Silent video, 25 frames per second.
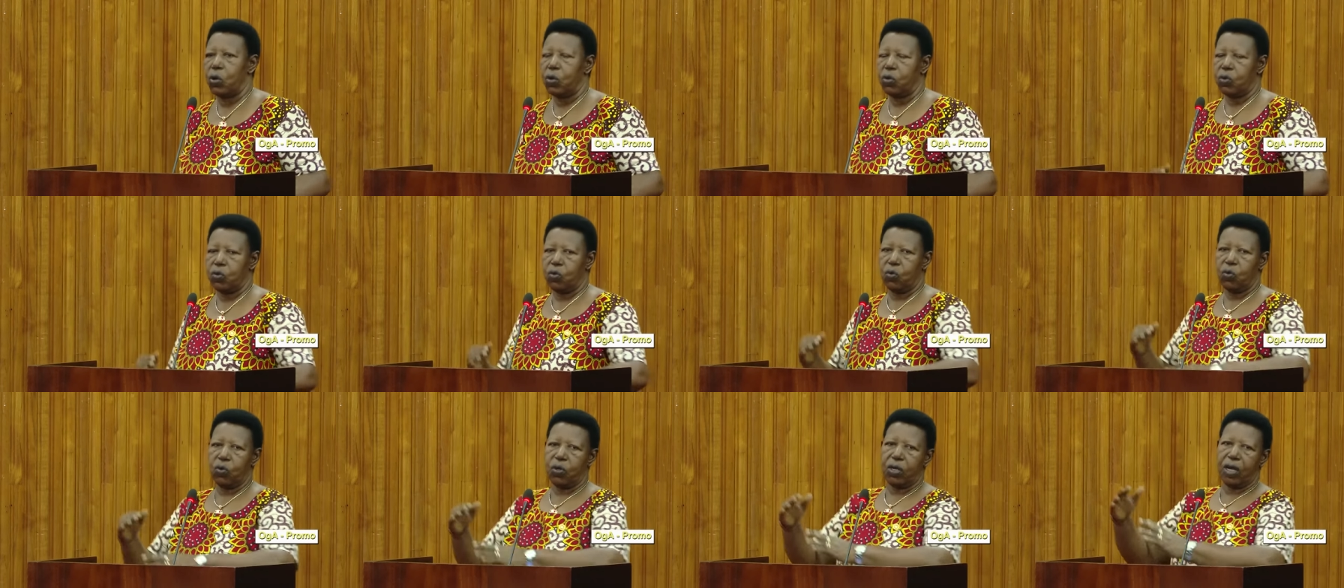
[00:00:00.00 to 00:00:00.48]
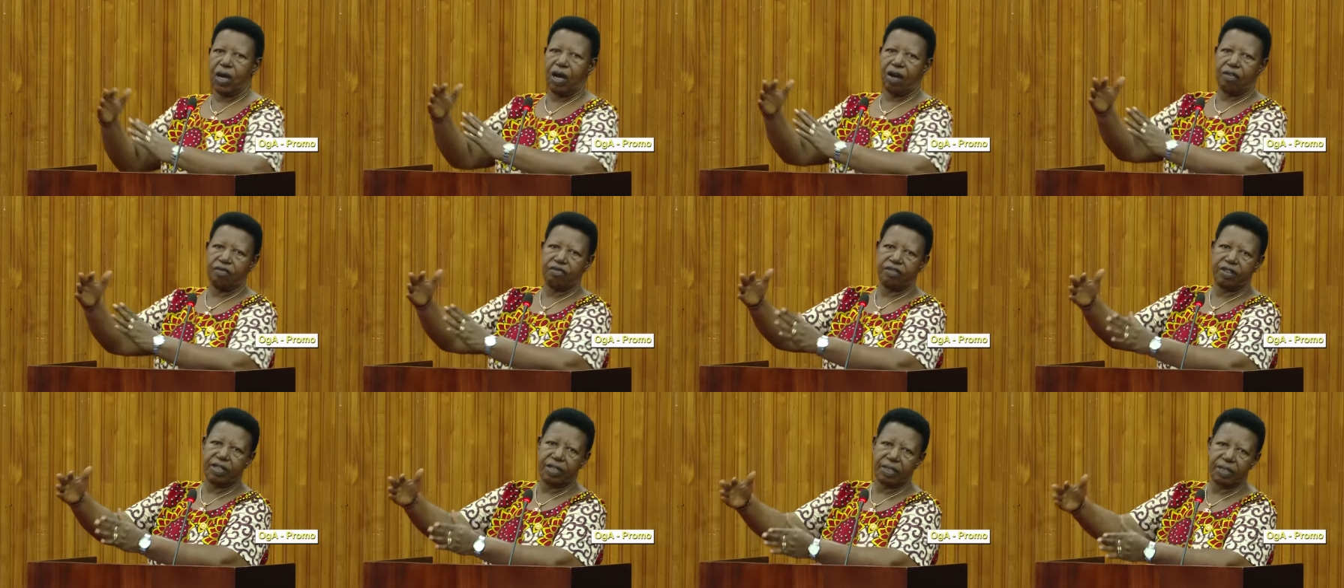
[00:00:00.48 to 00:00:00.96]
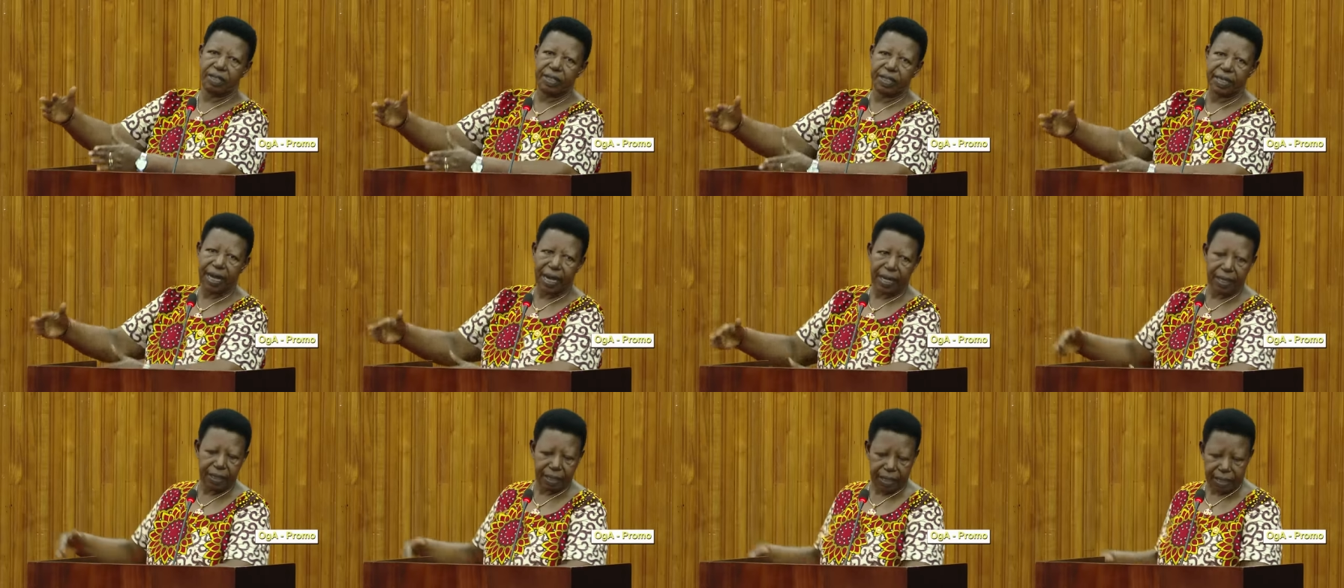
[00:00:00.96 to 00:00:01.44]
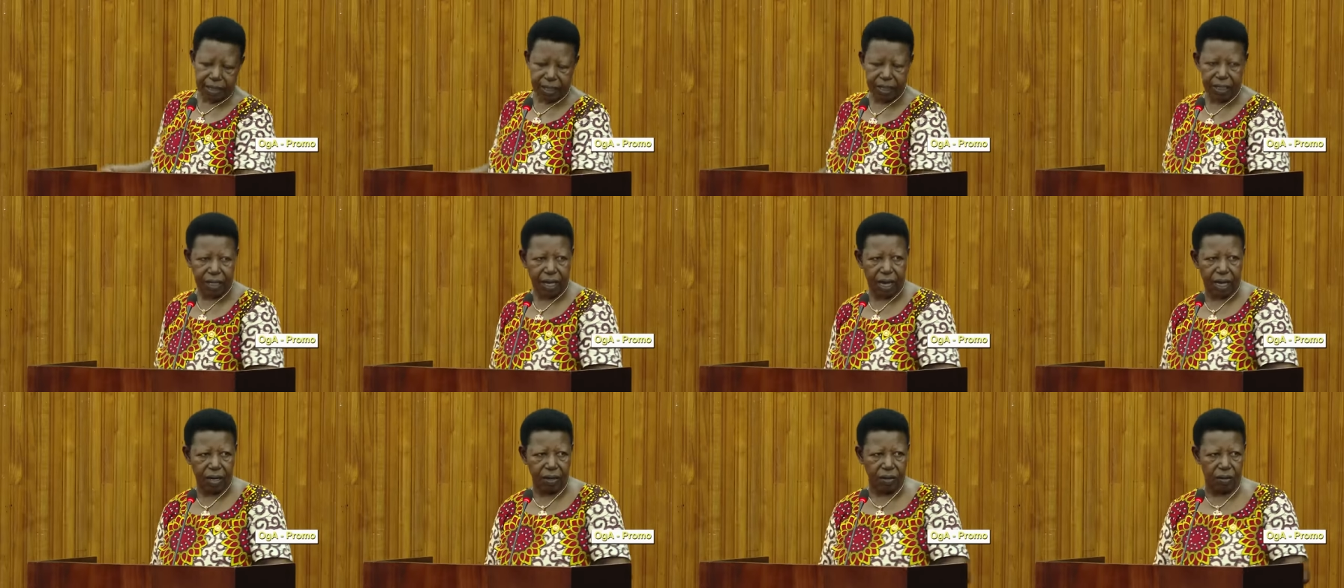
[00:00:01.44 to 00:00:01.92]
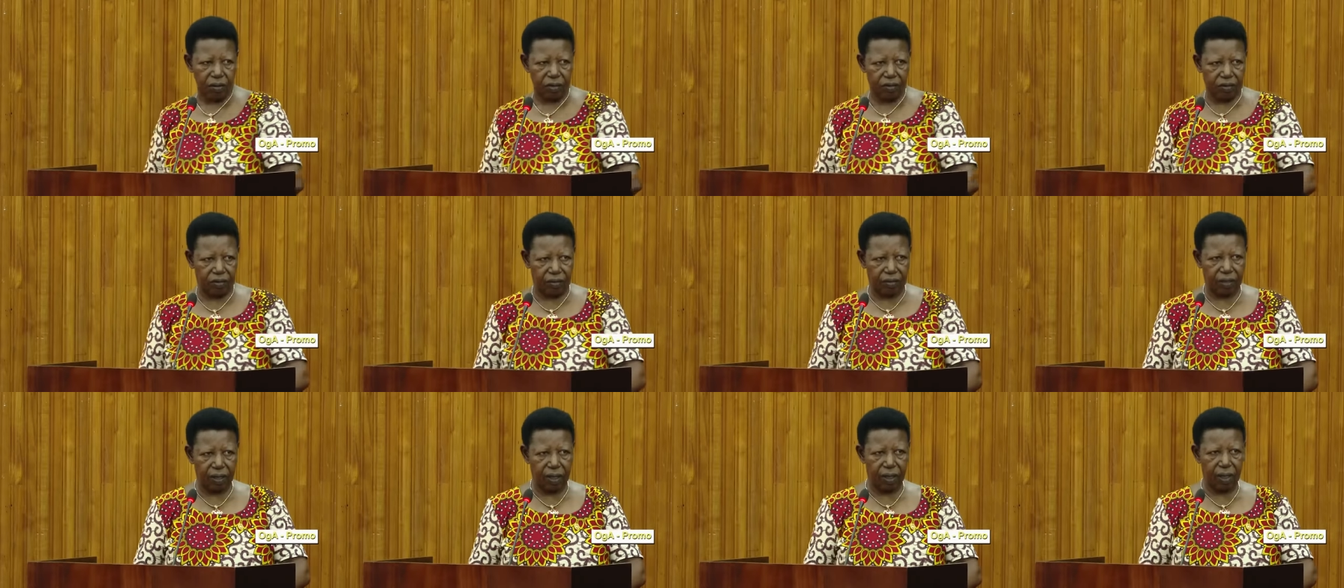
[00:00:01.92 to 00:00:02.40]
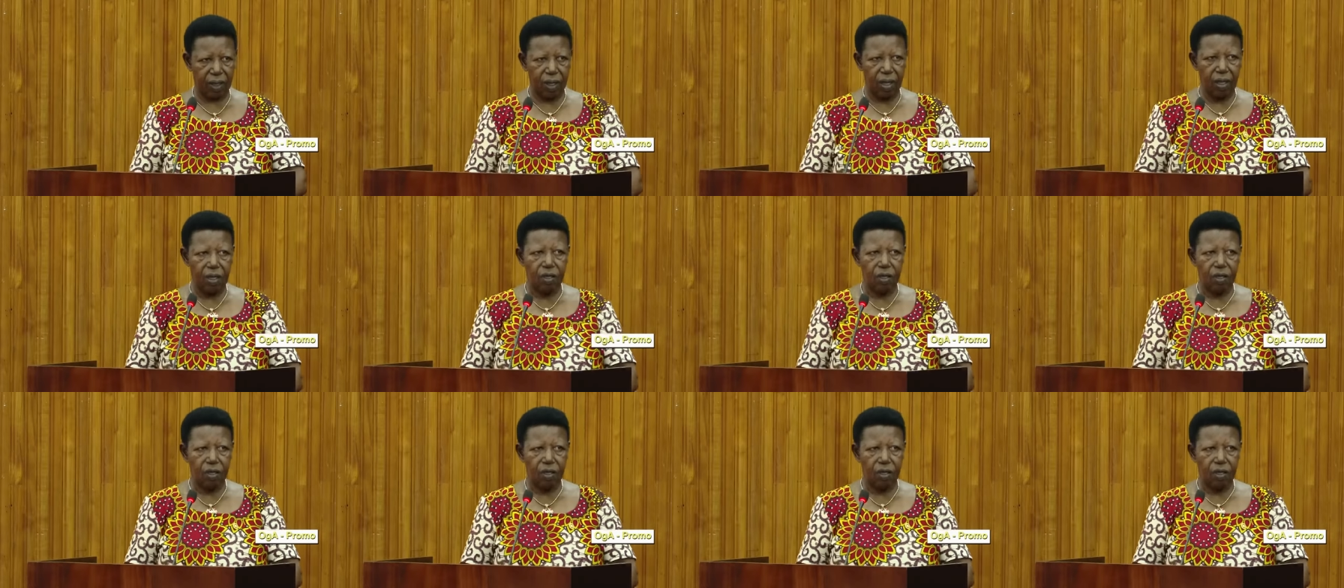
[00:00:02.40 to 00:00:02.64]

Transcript: you would have done this kind of thing.